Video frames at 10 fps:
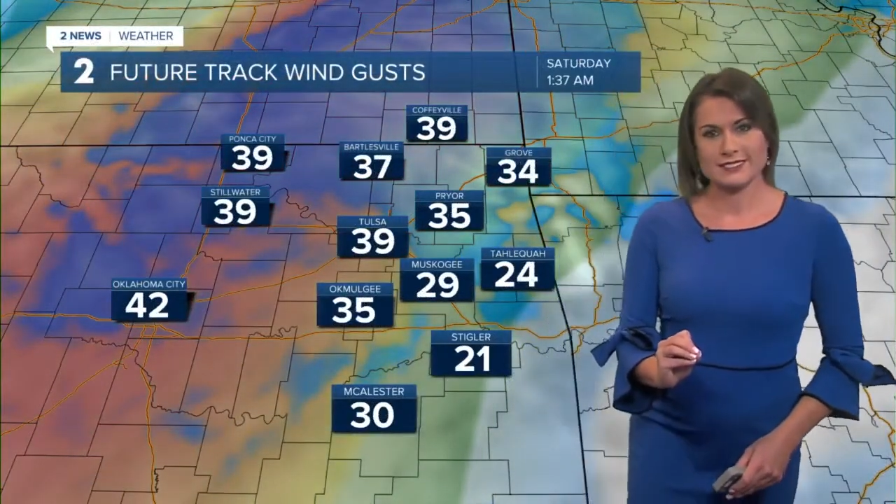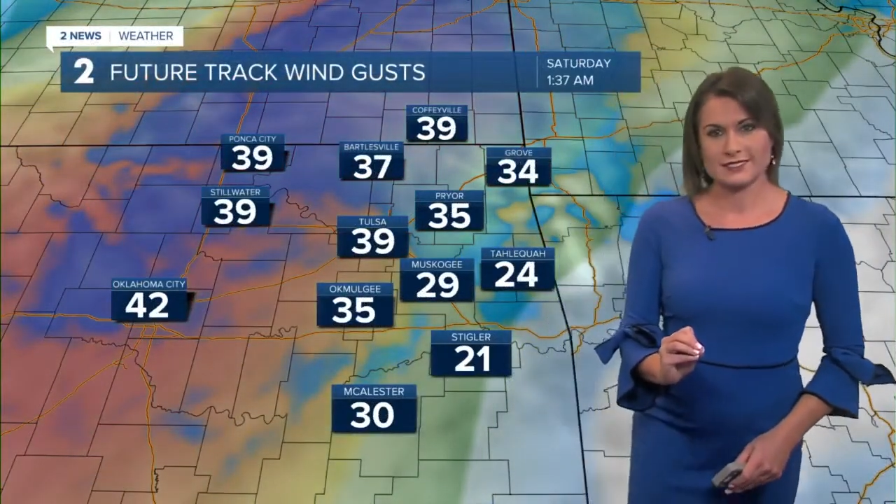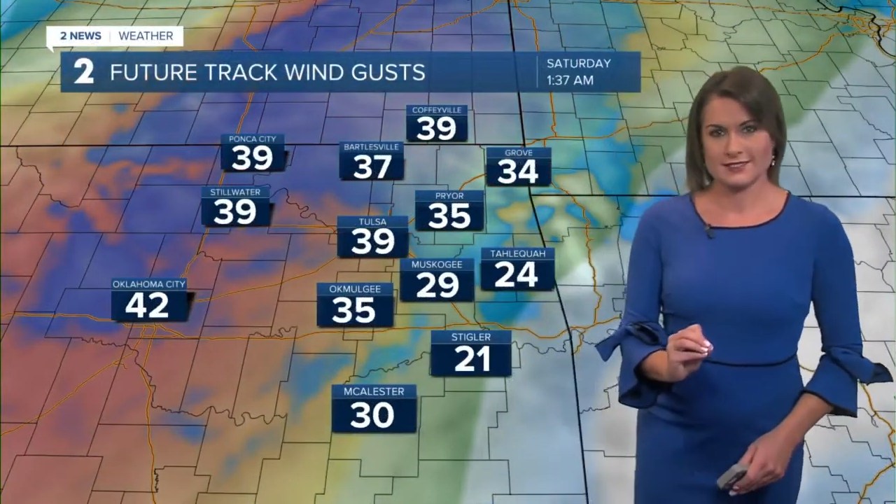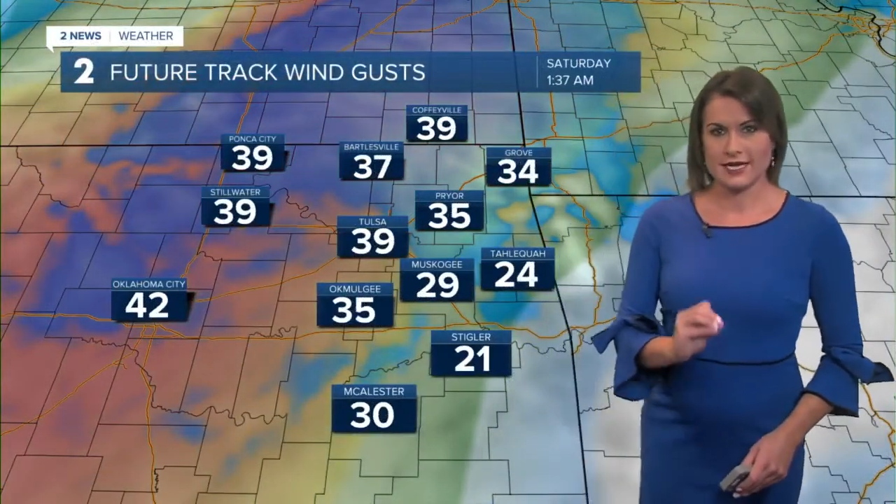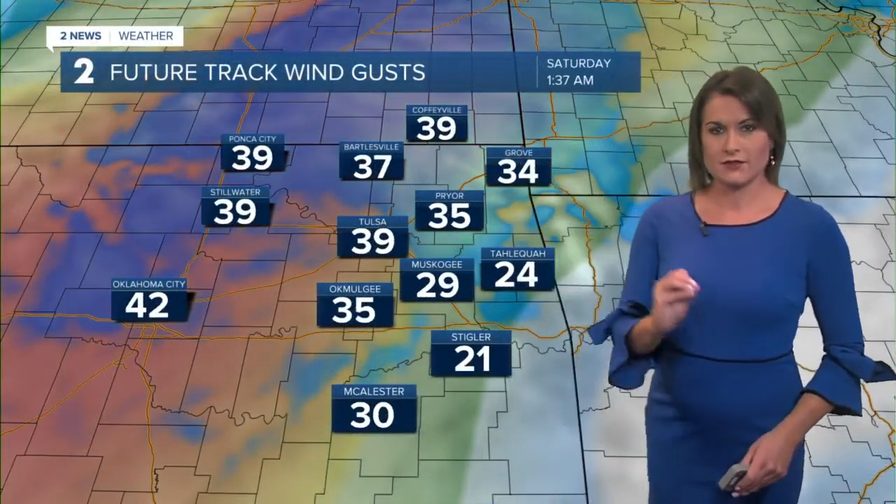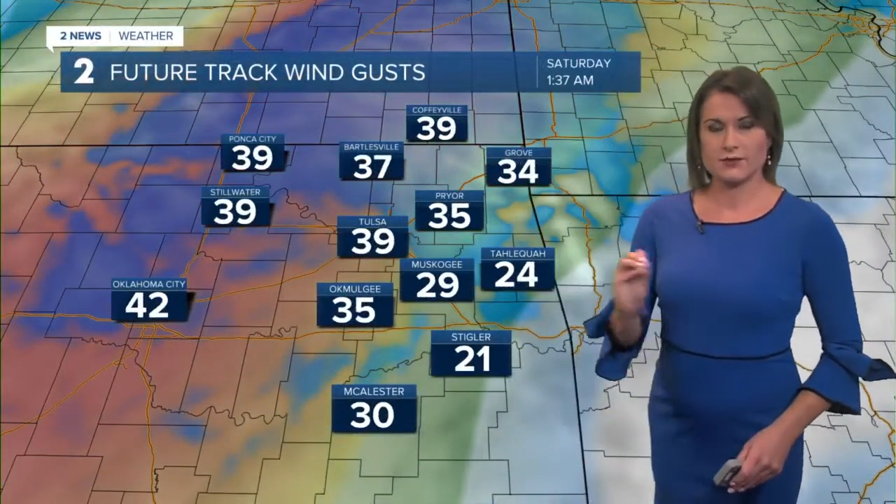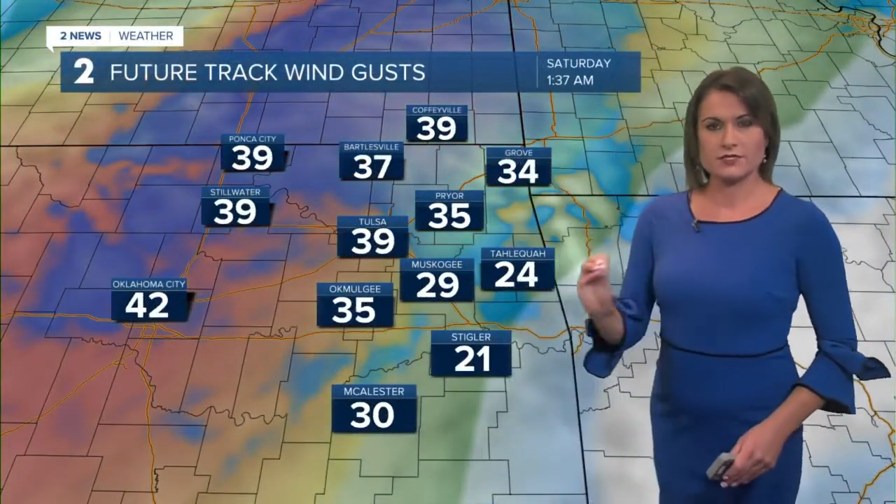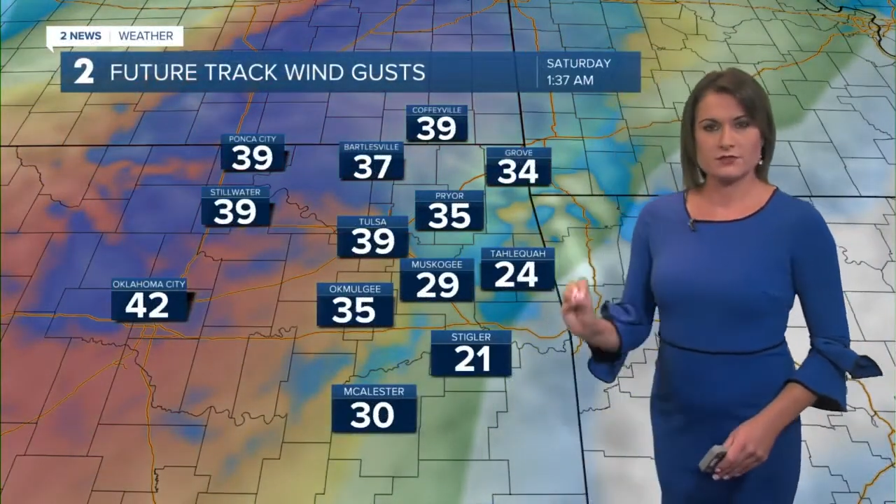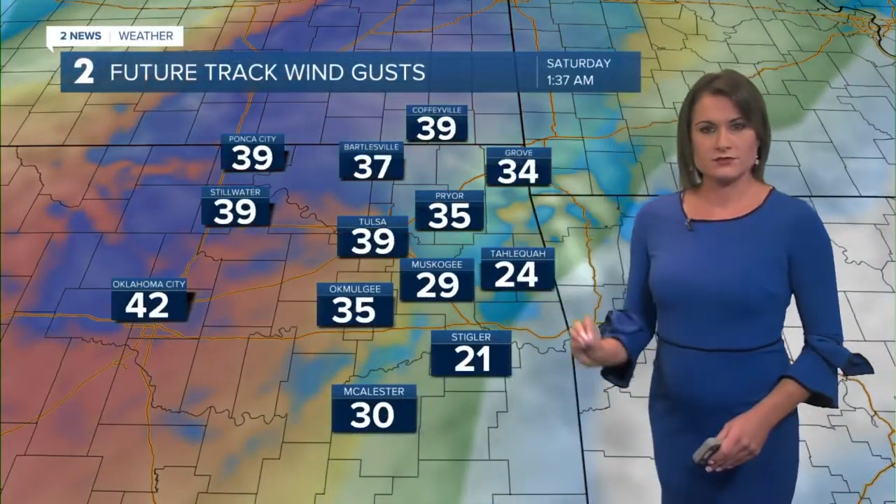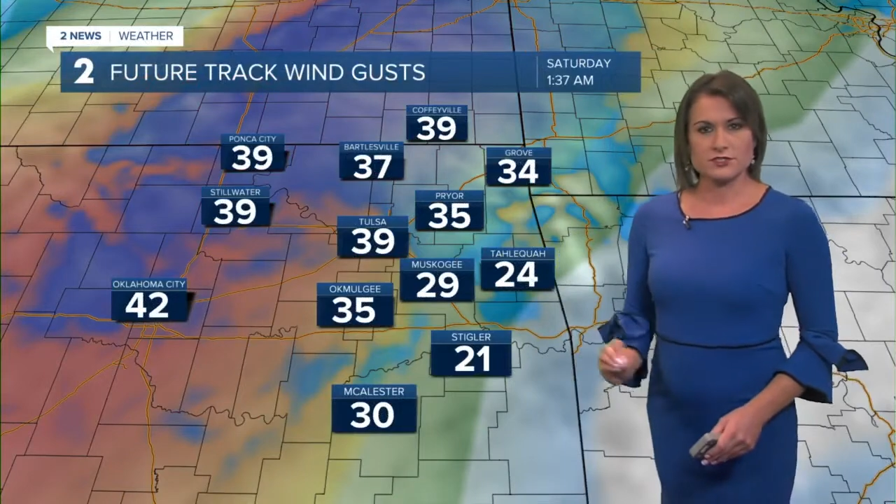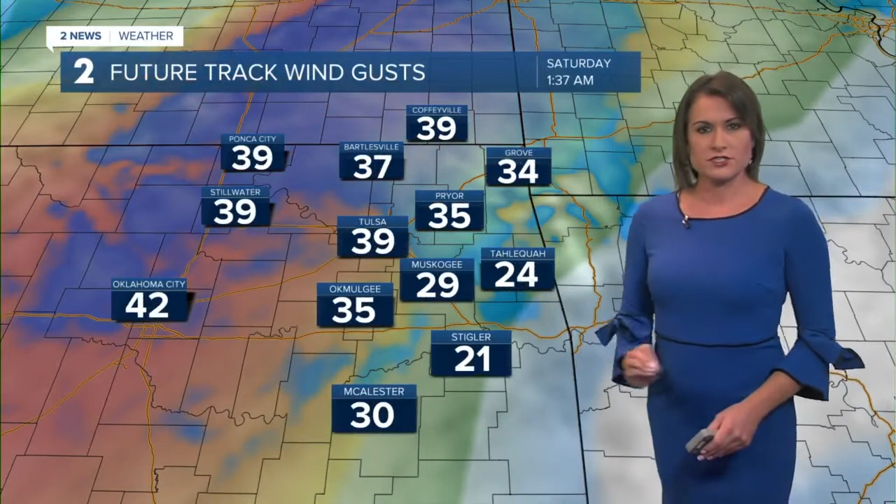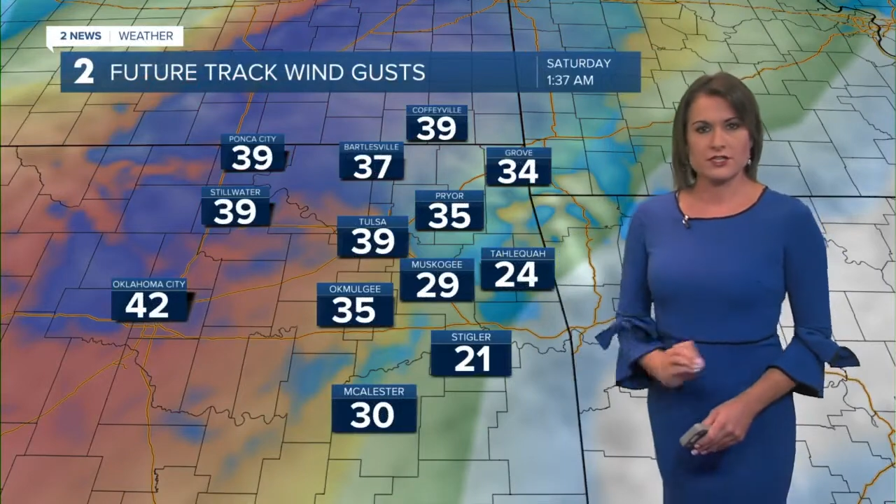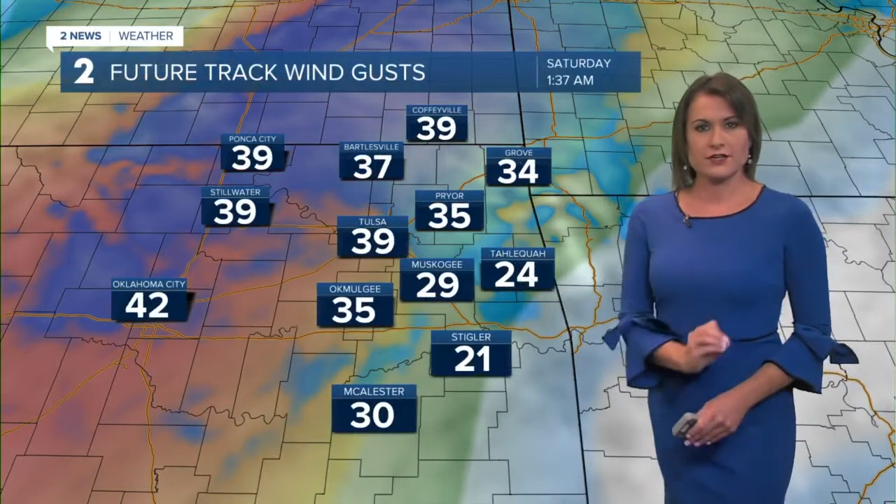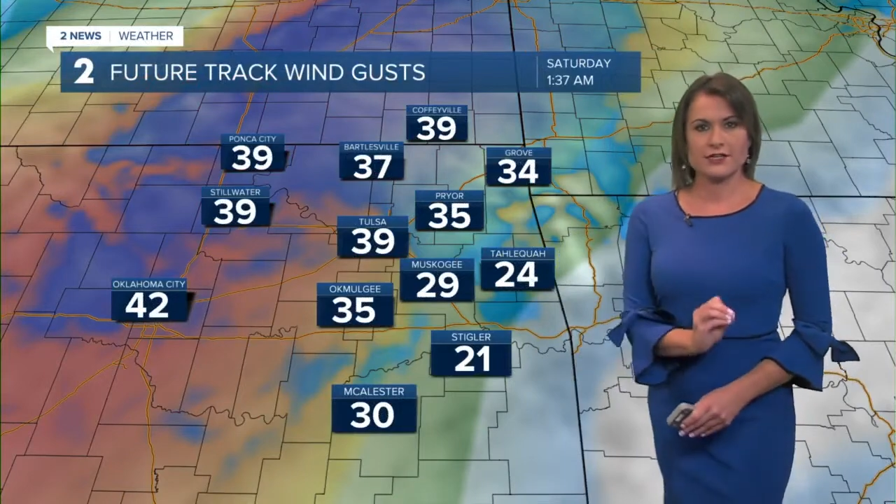South winds will return,